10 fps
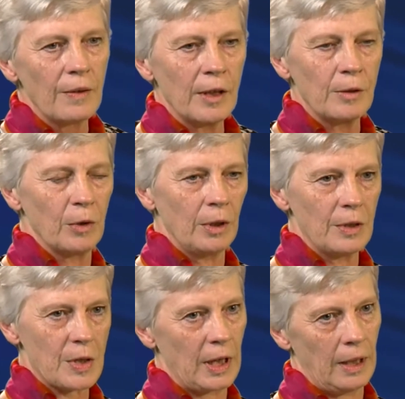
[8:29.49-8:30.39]

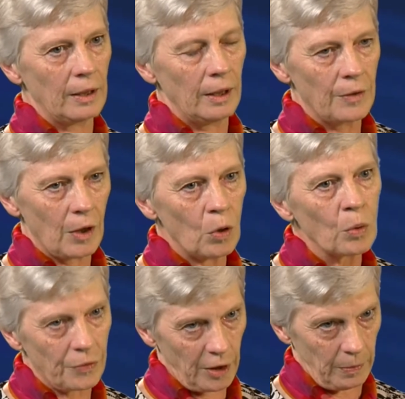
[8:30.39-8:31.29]
than staying in their
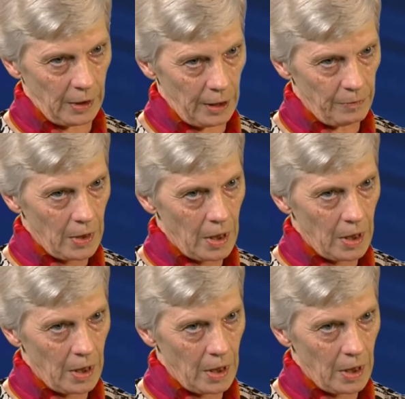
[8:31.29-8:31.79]
own family.